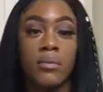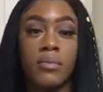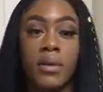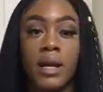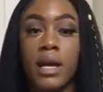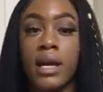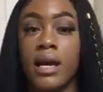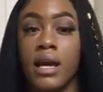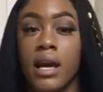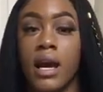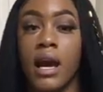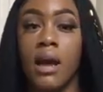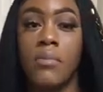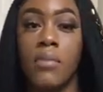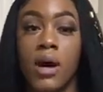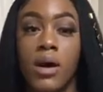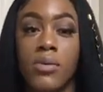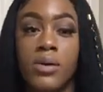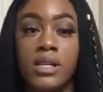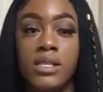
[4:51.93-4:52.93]
Man, I'm
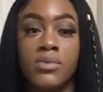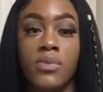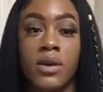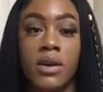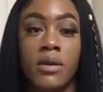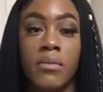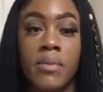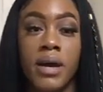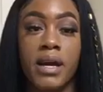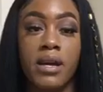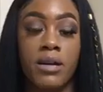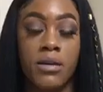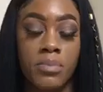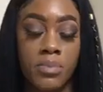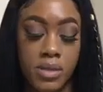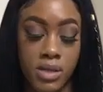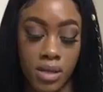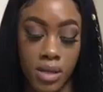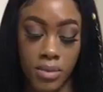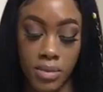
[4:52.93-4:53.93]
always wearing makeup
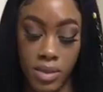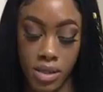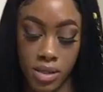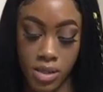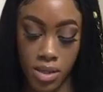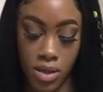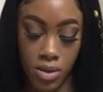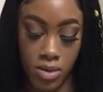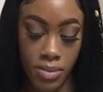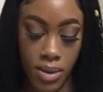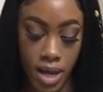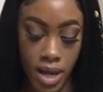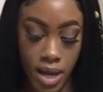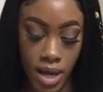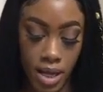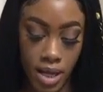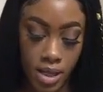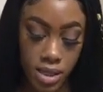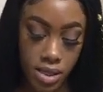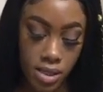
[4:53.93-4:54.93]
or something, so my
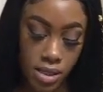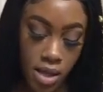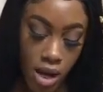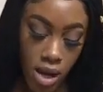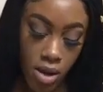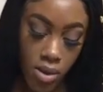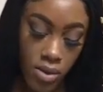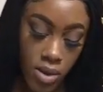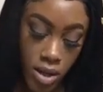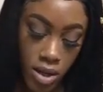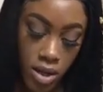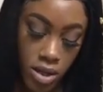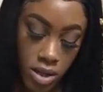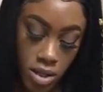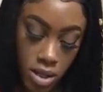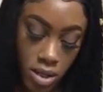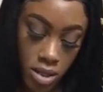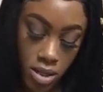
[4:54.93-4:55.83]
hands is always